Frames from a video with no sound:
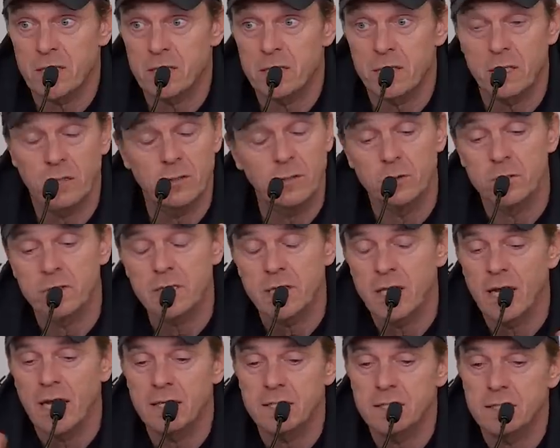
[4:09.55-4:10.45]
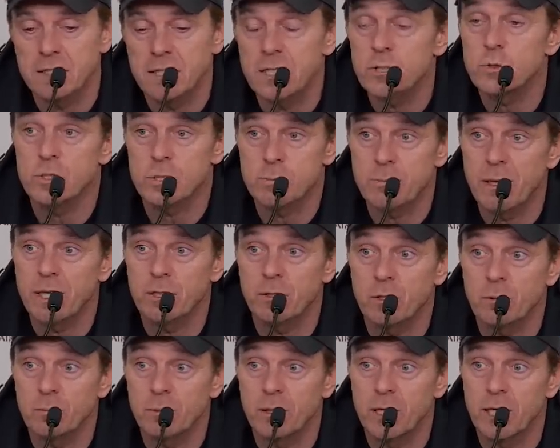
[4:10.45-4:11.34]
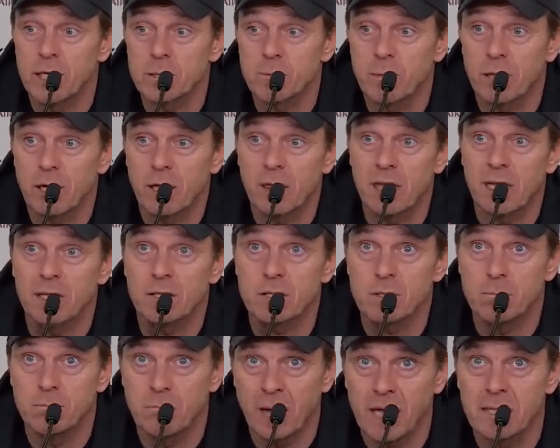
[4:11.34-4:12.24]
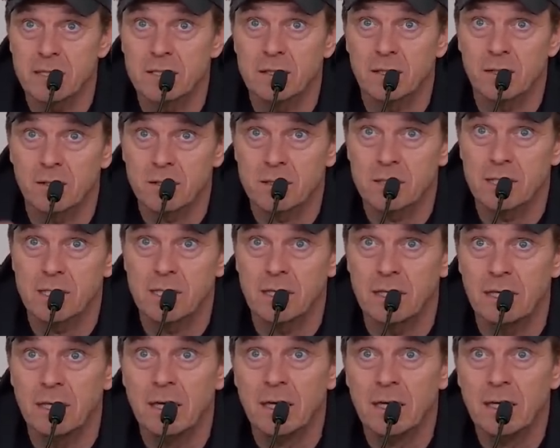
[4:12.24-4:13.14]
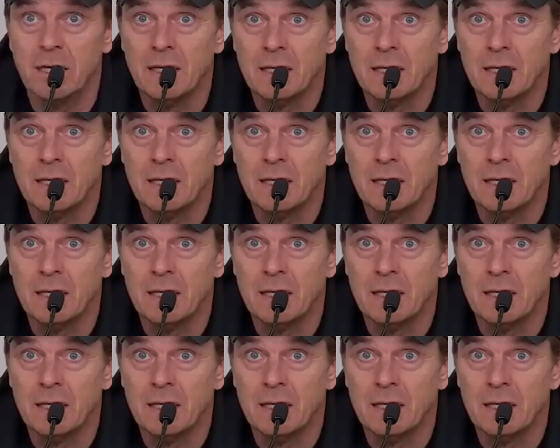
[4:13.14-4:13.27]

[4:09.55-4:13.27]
I don't say as disrespect to the players, but I think it's amazing to see